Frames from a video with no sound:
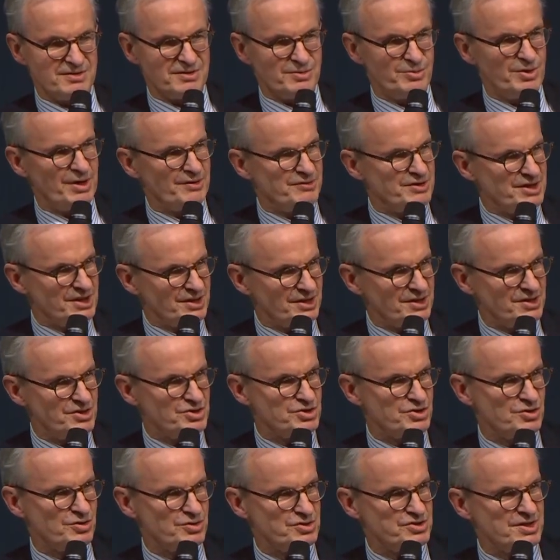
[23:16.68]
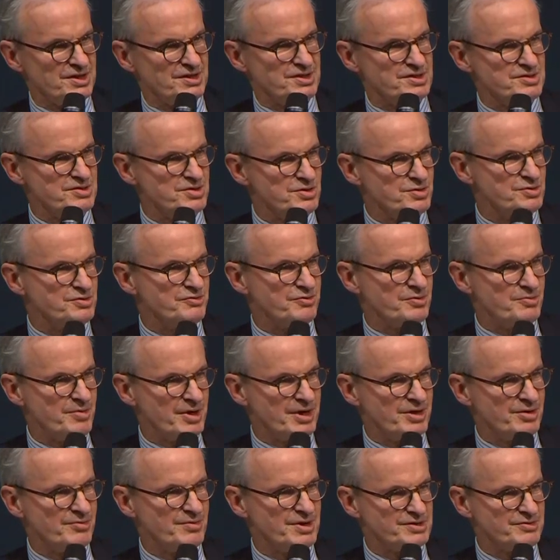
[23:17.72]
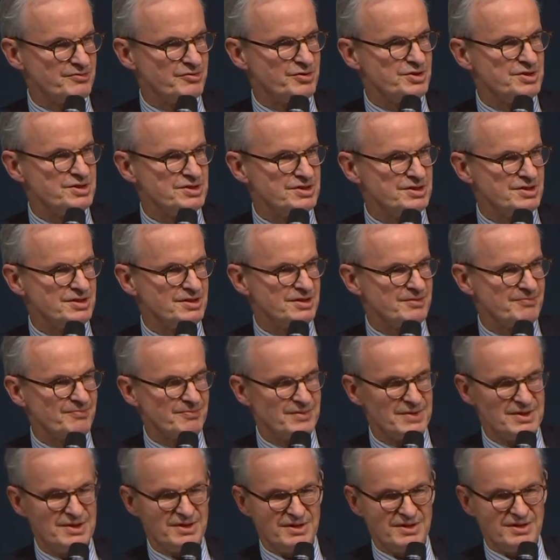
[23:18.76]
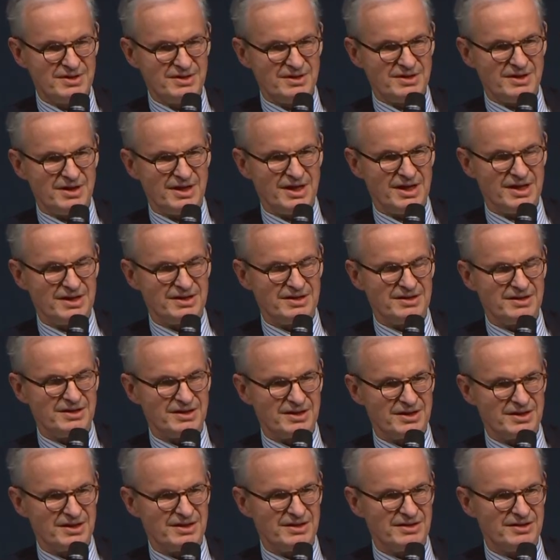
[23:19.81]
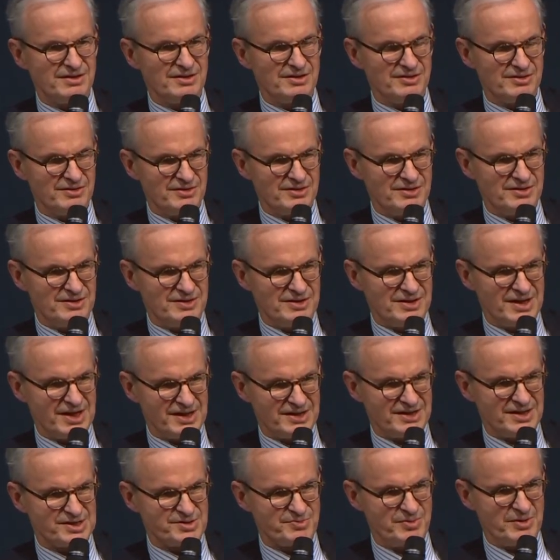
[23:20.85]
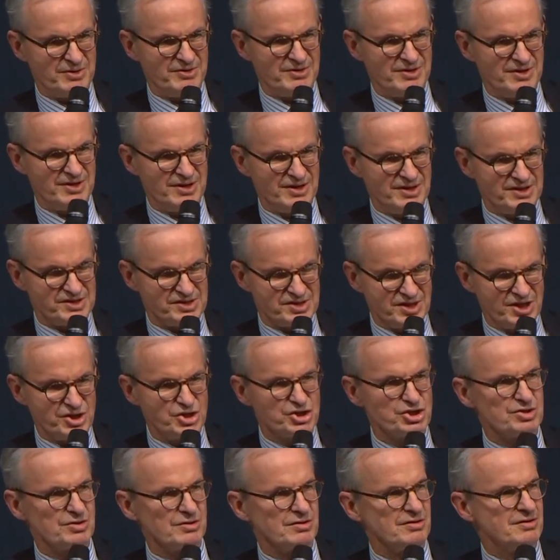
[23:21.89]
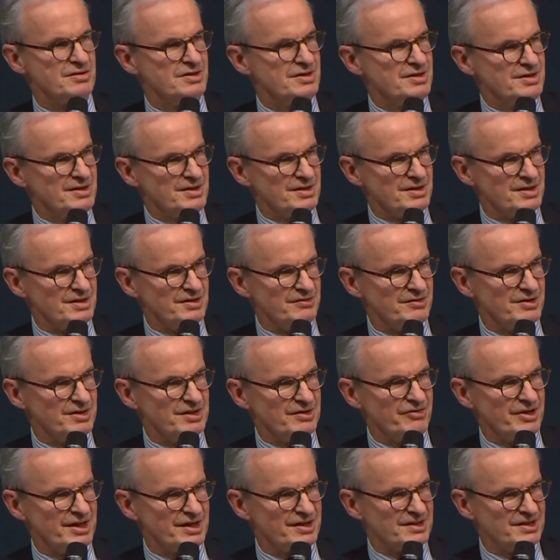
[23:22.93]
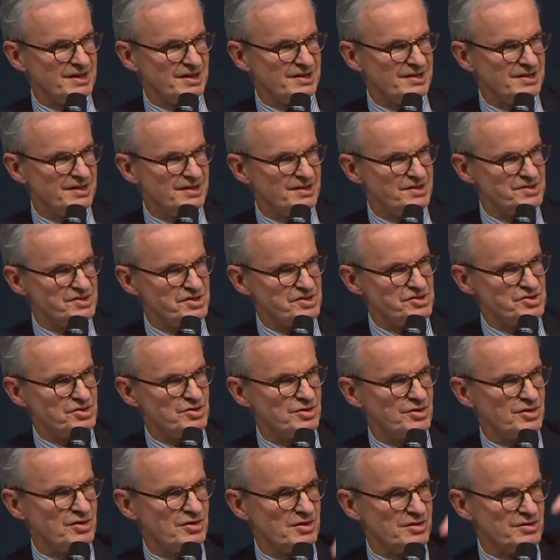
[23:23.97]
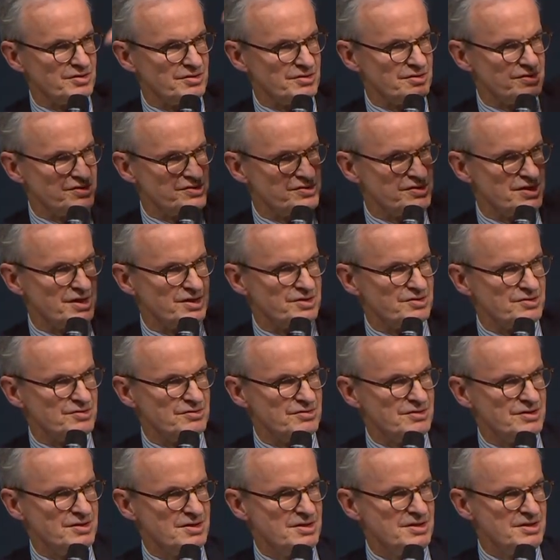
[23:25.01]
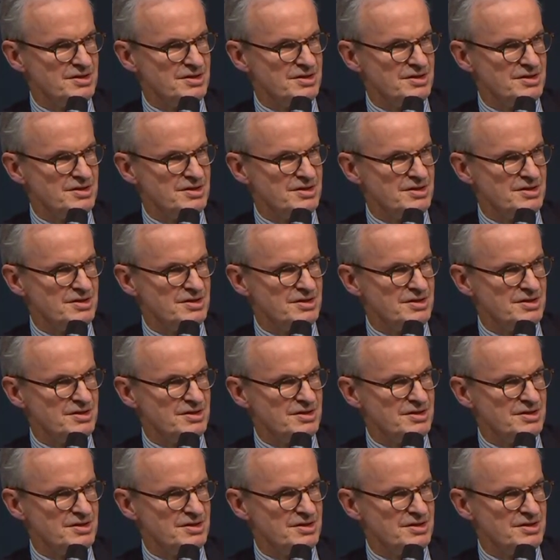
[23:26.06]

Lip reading: We have taken the choice that is used for biomass for heating. And that has been essential, given the fact that here is a circular structure.